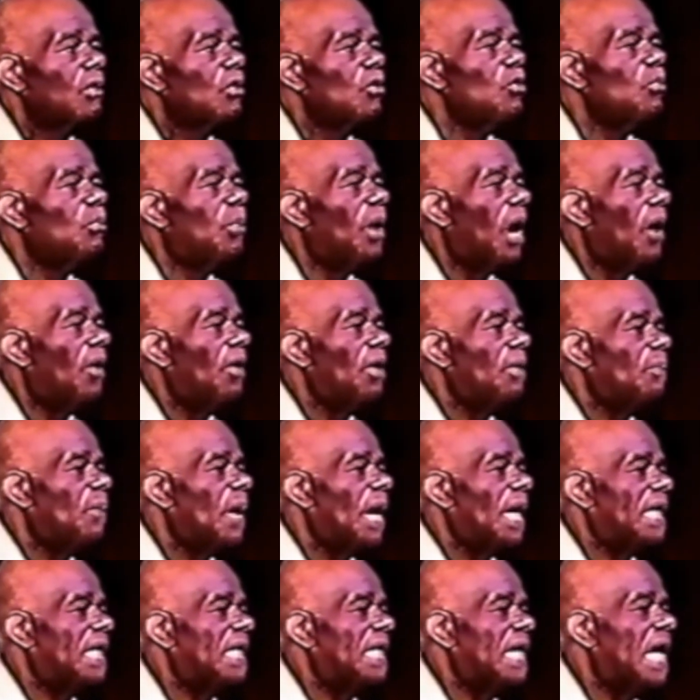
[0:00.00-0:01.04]
who borrowed
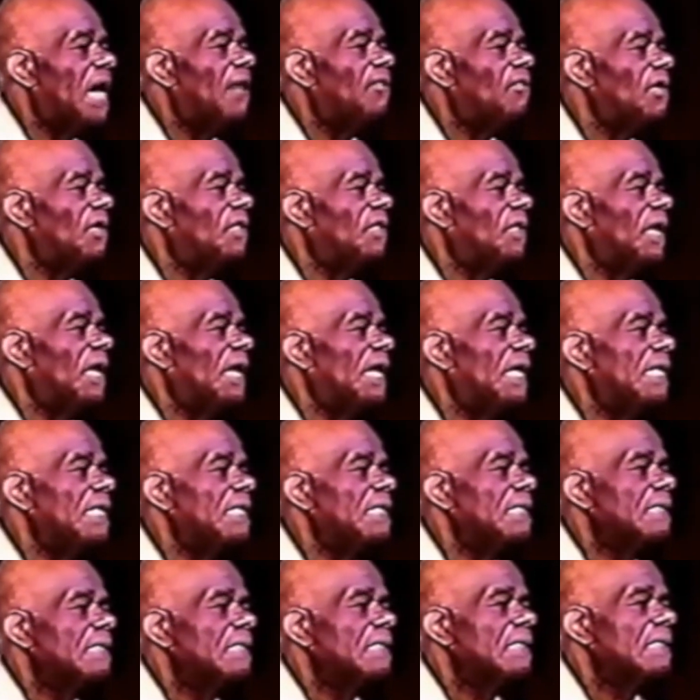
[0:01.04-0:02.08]
practically
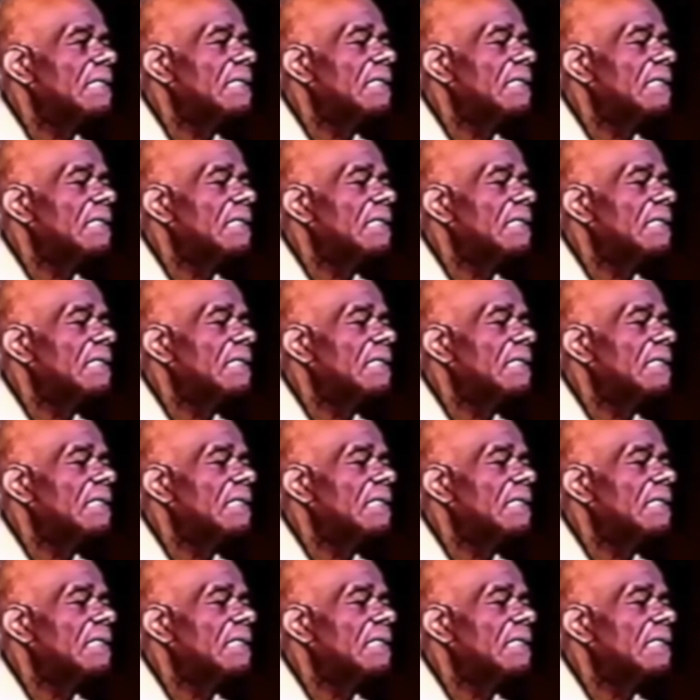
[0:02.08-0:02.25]
everything.